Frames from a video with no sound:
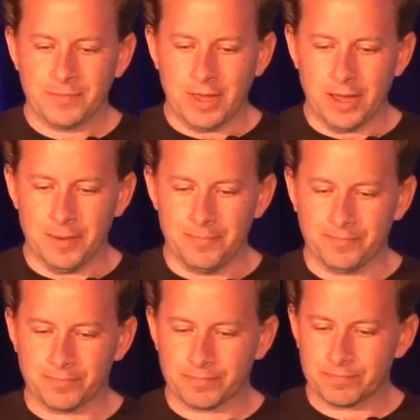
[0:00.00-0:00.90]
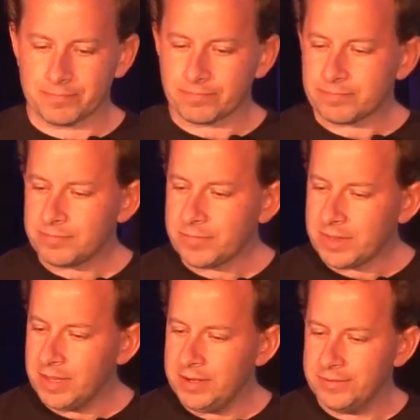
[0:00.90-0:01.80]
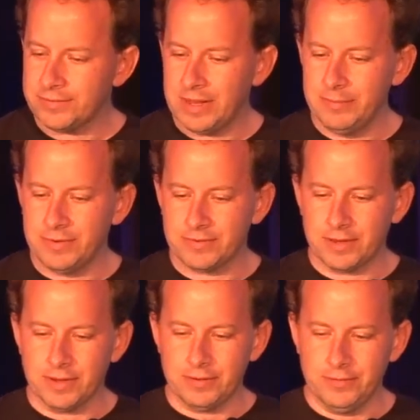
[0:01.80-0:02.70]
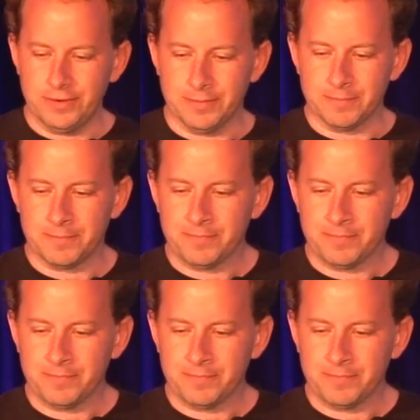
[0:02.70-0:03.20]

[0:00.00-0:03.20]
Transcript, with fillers: Um, and his name is uh, Eugene.